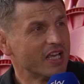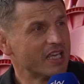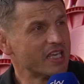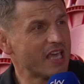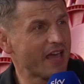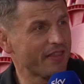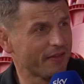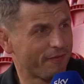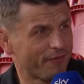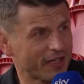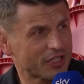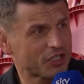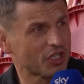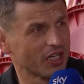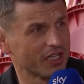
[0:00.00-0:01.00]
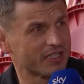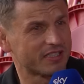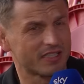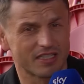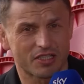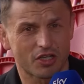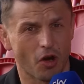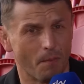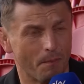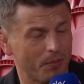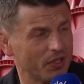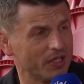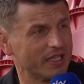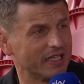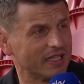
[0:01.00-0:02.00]
Yet the fixture list is
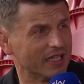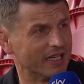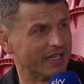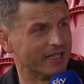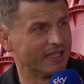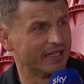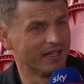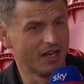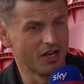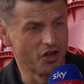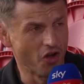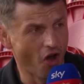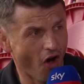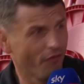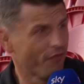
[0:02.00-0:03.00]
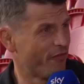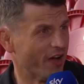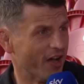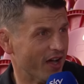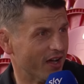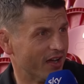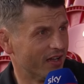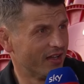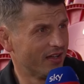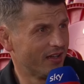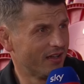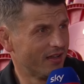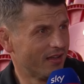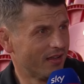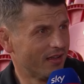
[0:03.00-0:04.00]
completely not fair.
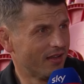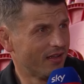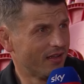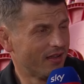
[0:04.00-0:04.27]
Yeah.